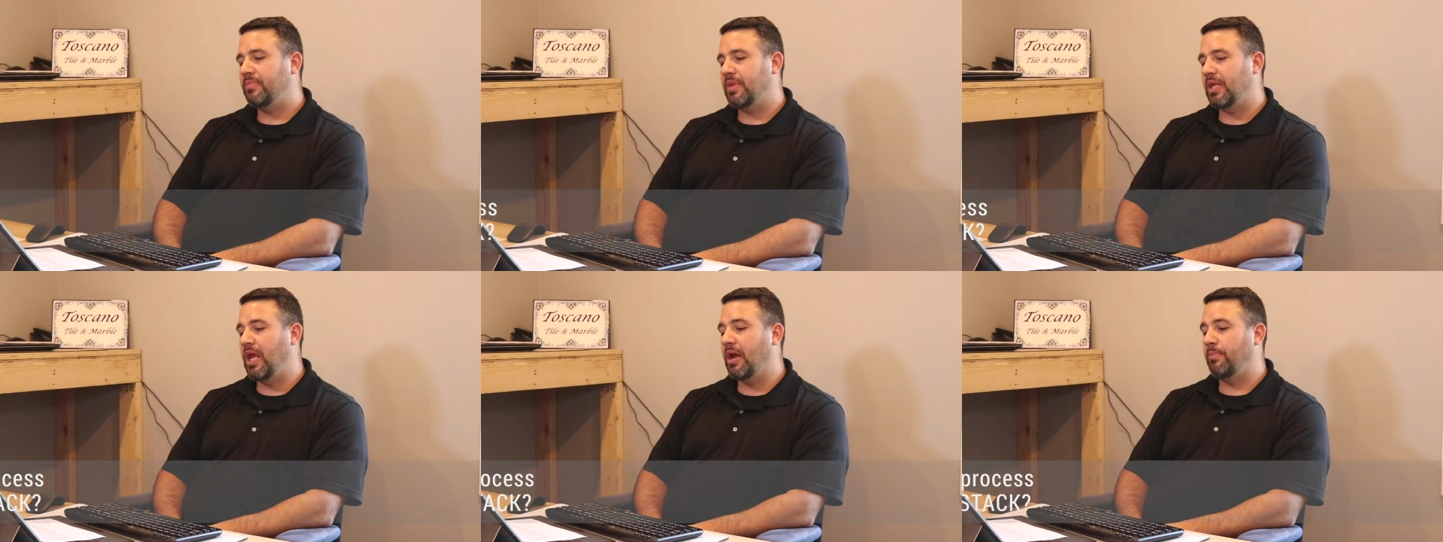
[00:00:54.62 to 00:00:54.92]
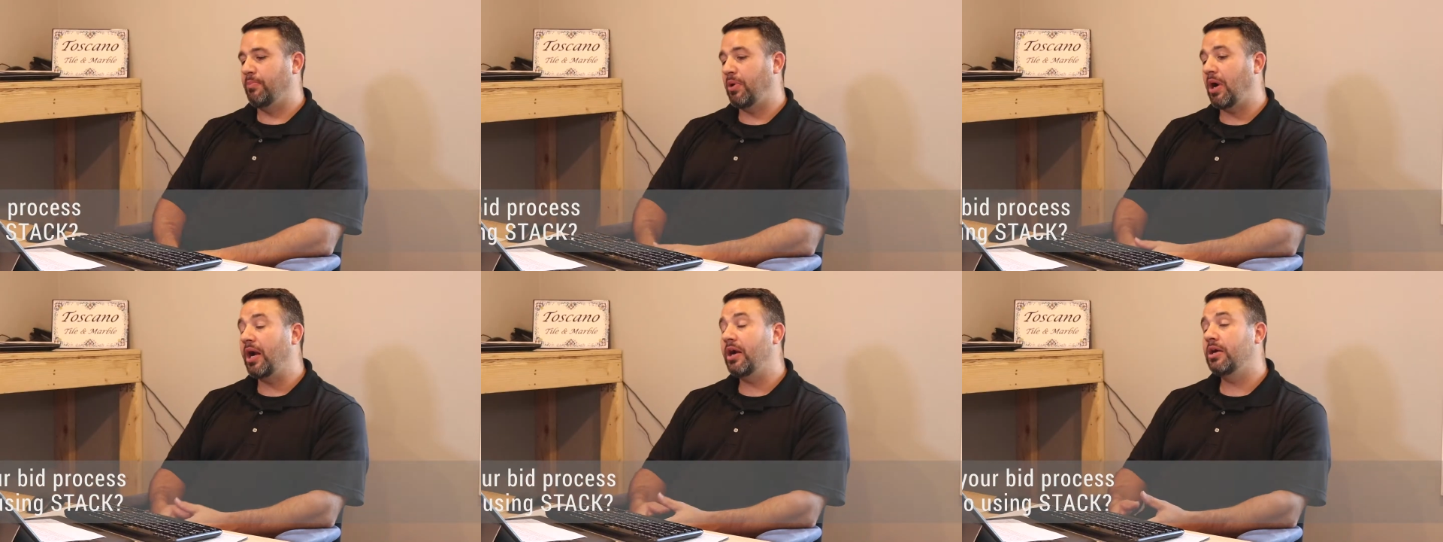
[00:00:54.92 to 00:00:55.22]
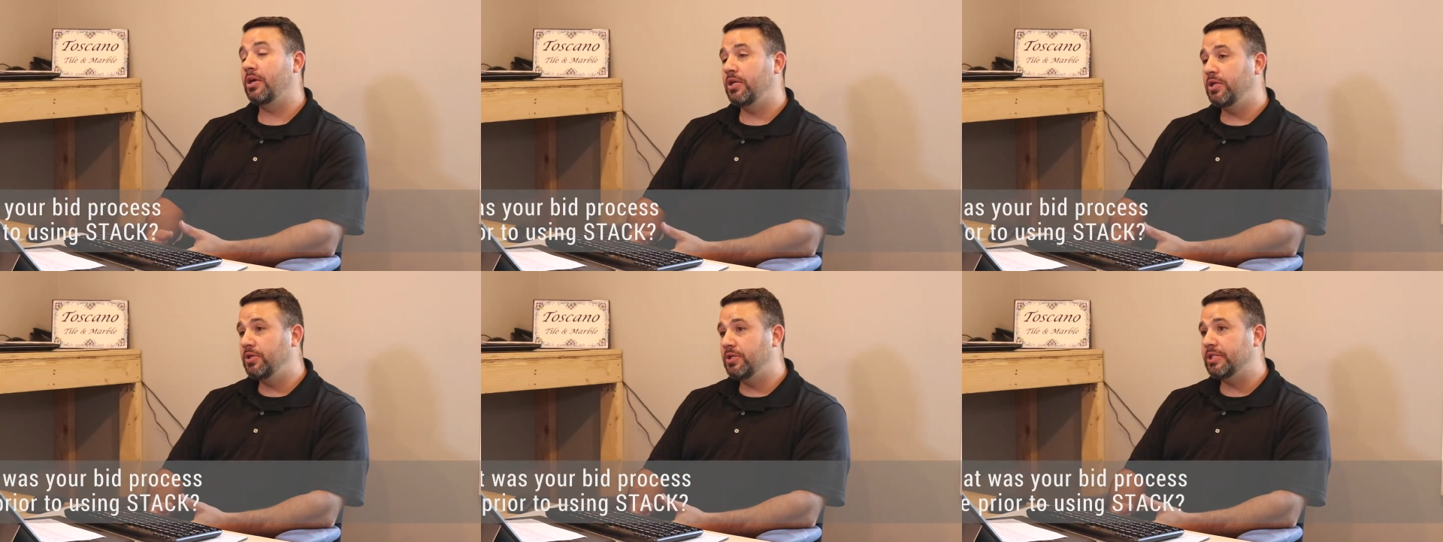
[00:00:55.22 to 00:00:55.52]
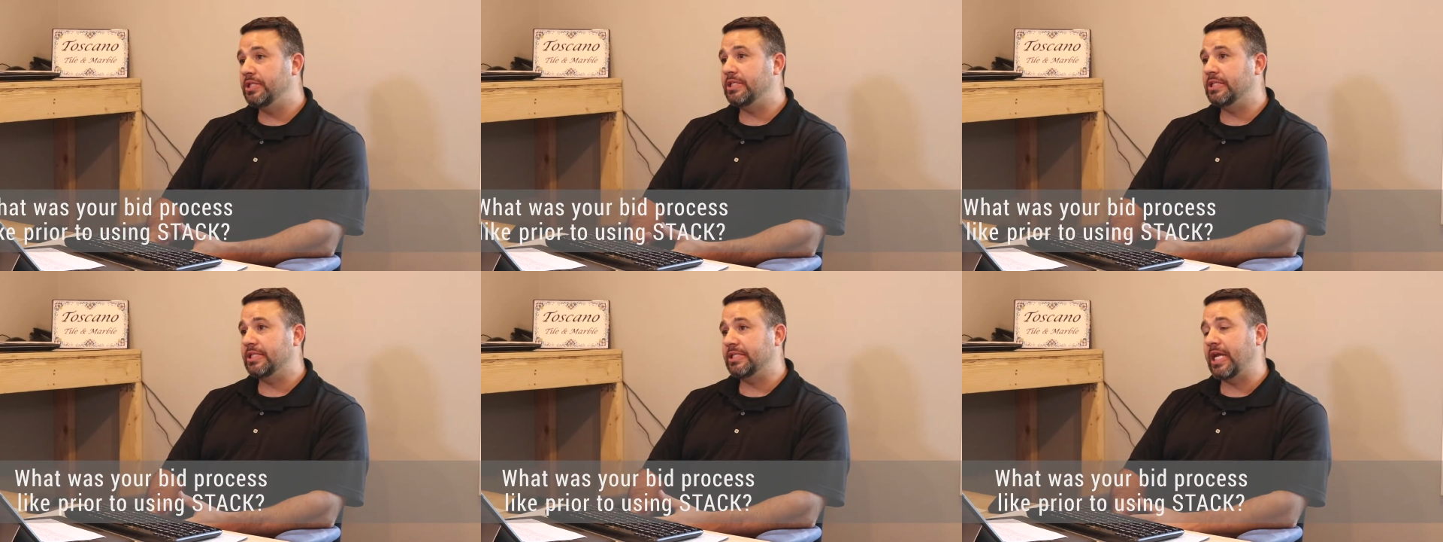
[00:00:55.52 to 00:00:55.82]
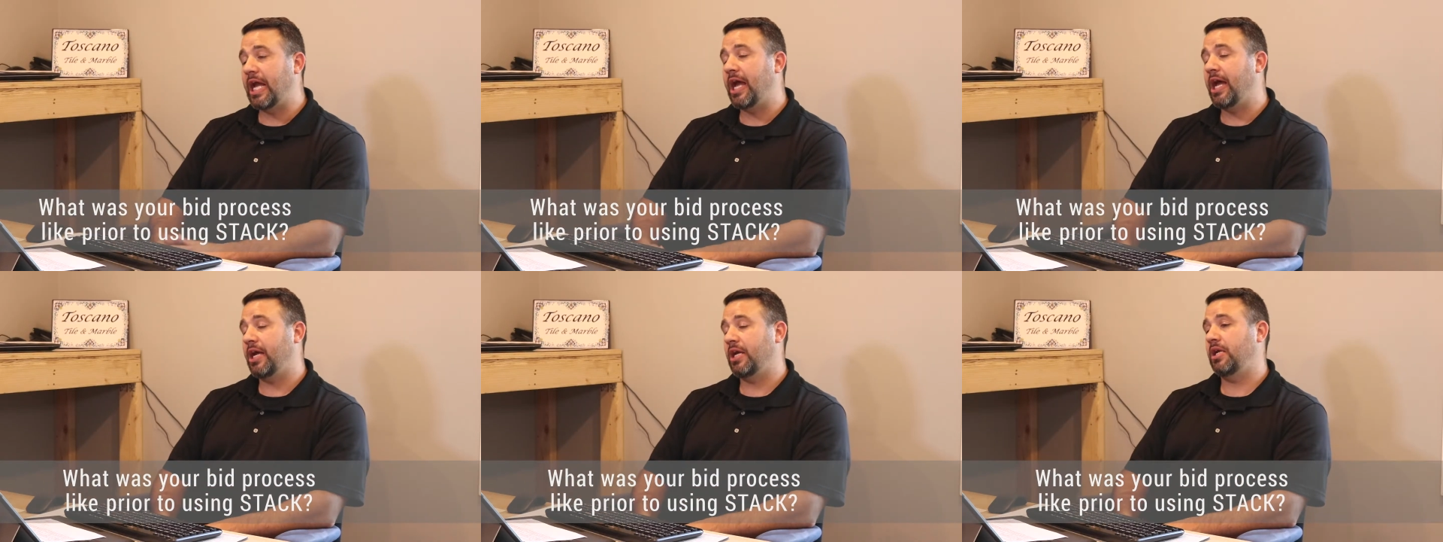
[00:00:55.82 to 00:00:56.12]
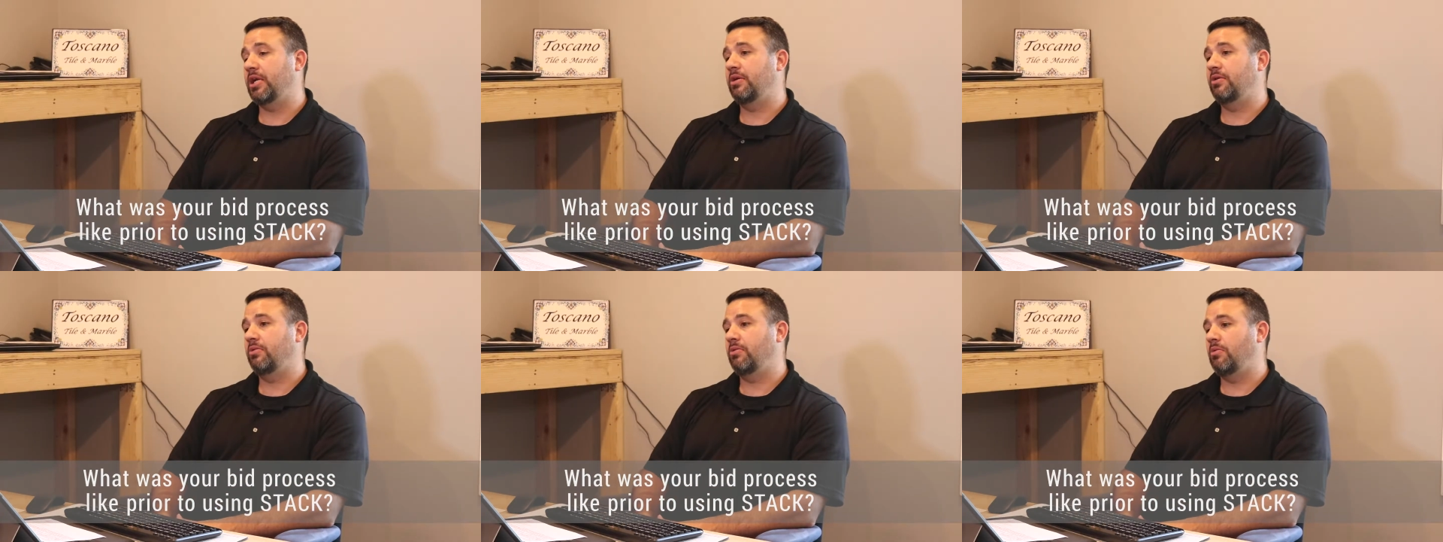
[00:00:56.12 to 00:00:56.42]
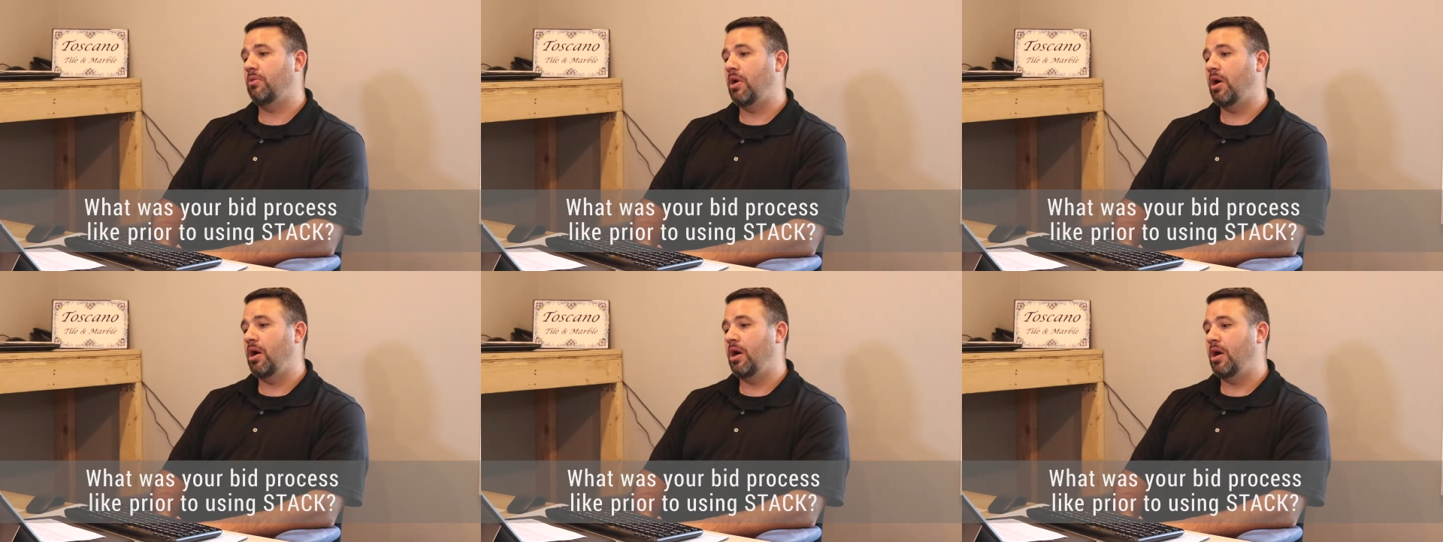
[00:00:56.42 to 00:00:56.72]
Yeah, prior to using Stack,
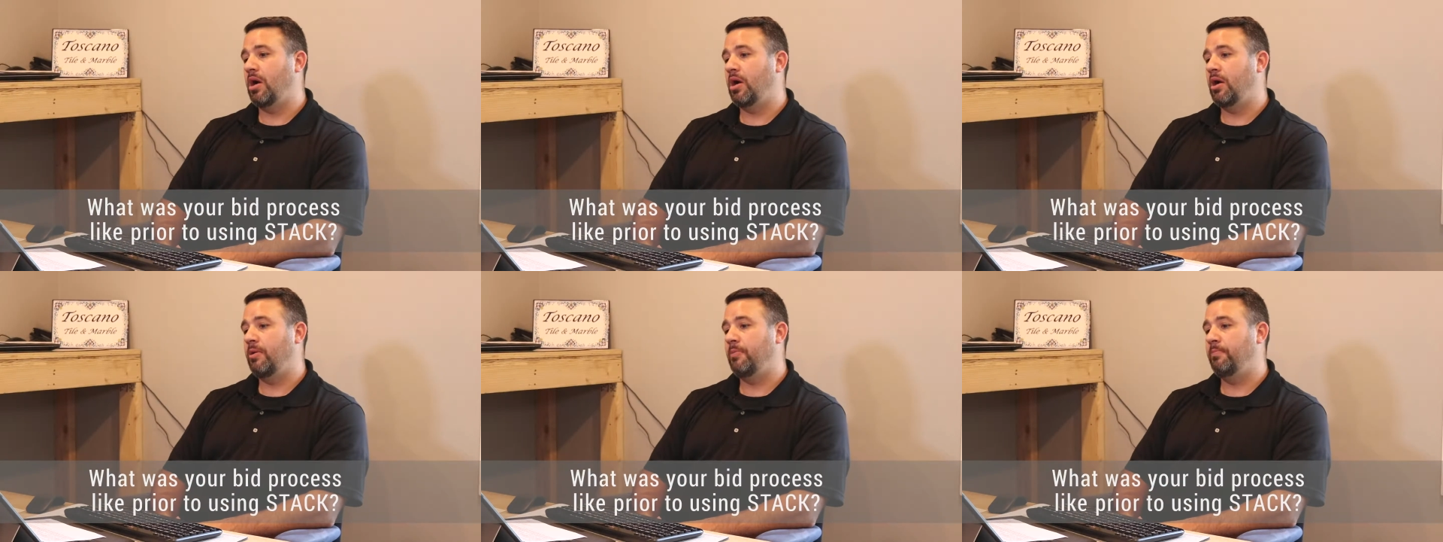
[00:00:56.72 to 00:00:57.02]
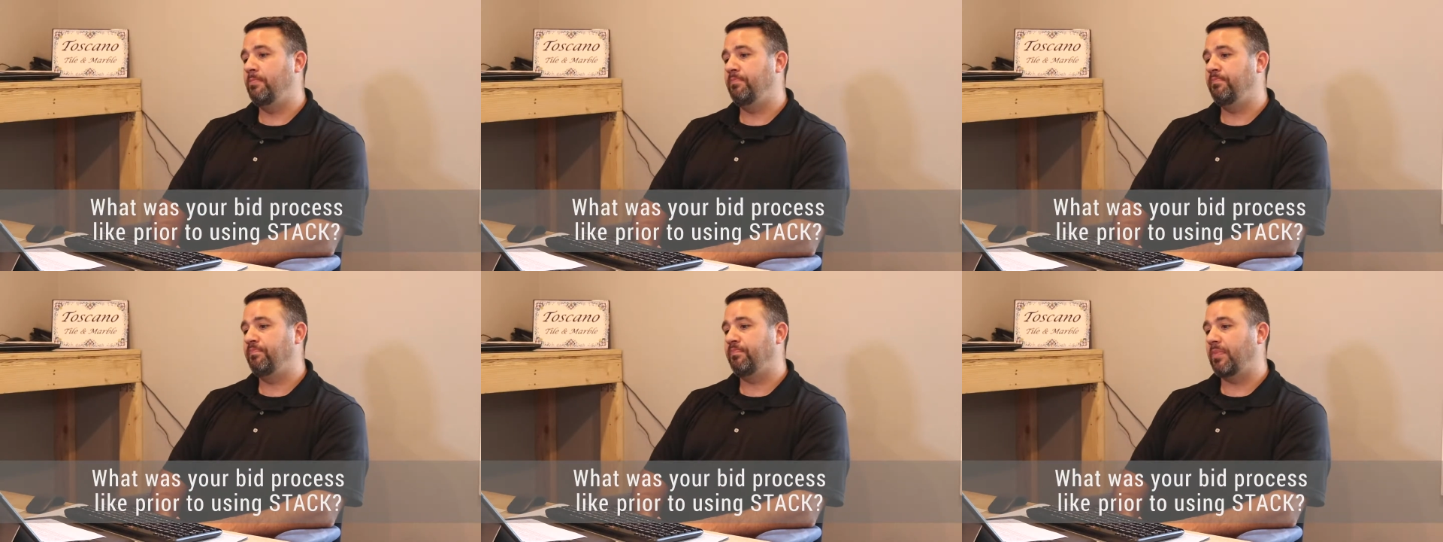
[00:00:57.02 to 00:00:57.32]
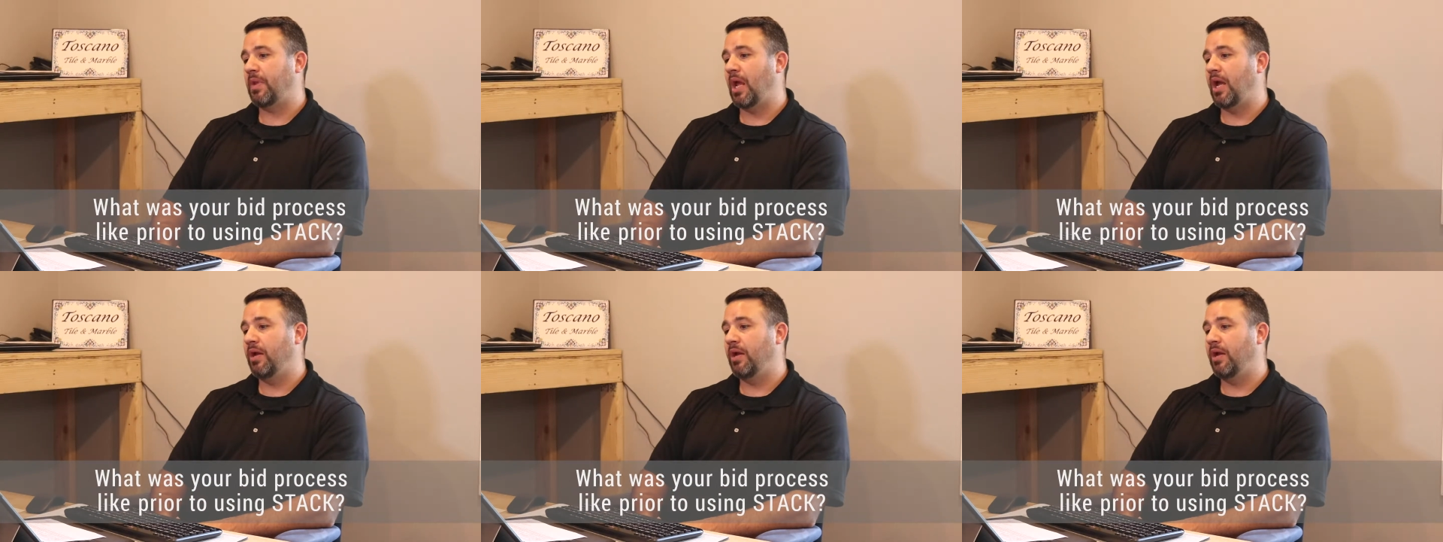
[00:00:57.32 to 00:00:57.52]
um,